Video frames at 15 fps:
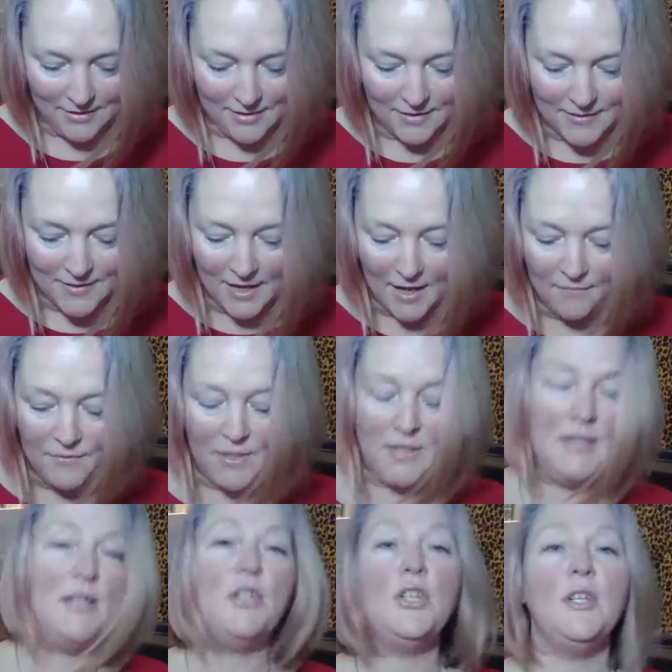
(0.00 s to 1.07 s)
Does it have
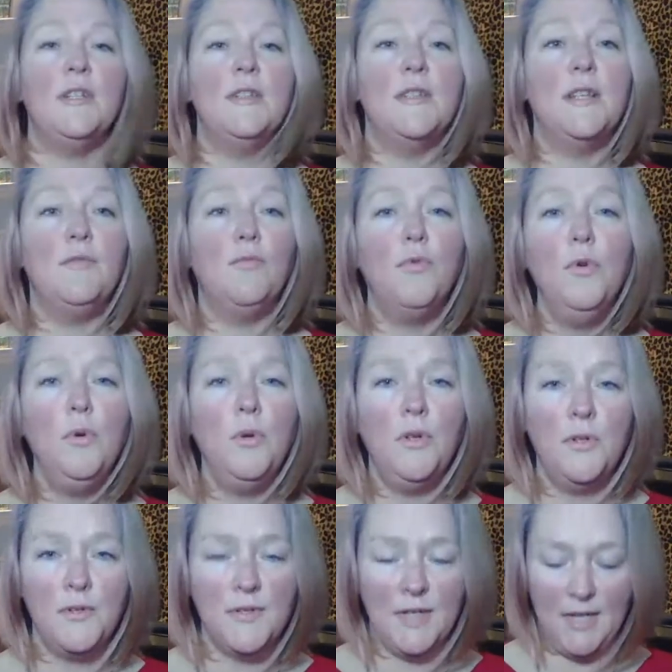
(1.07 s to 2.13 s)
conditions and
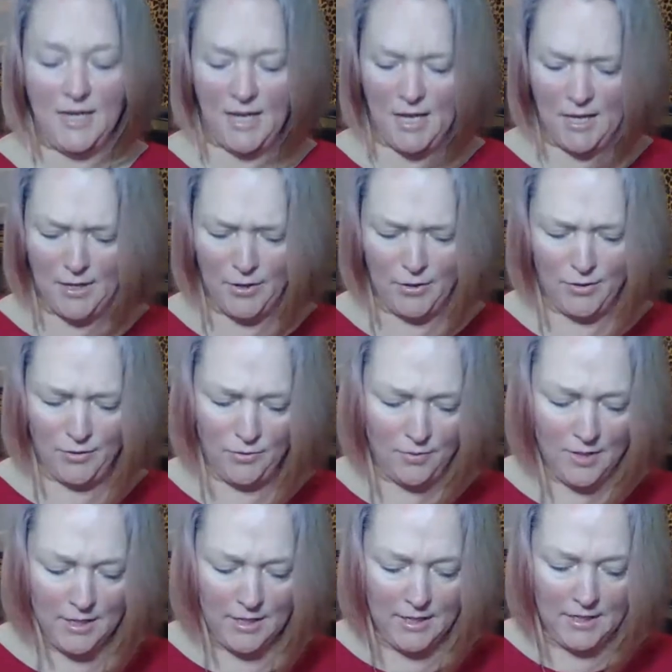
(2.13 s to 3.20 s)
rules and ego?